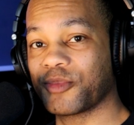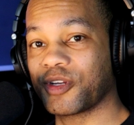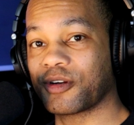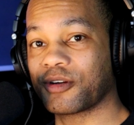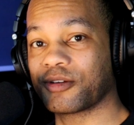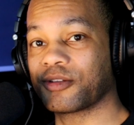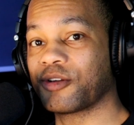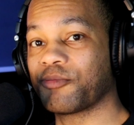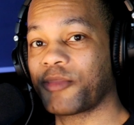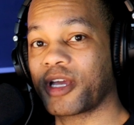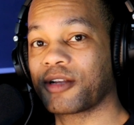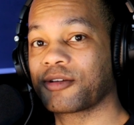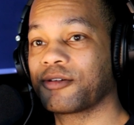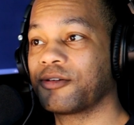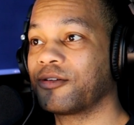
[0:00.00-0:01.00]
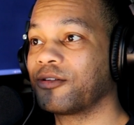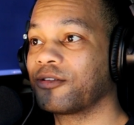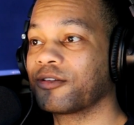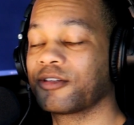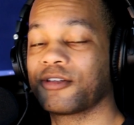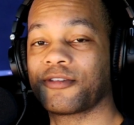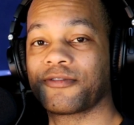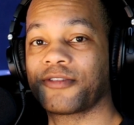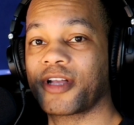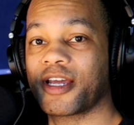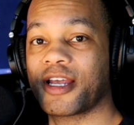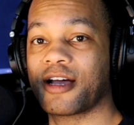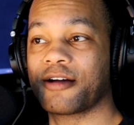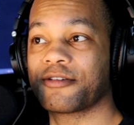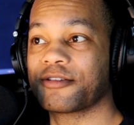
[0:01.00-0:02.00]
your your medical, your flight
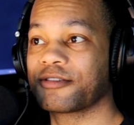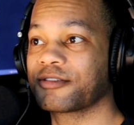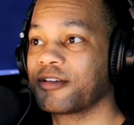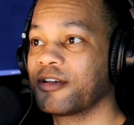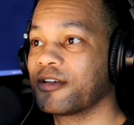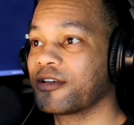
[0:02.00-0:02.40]
hours.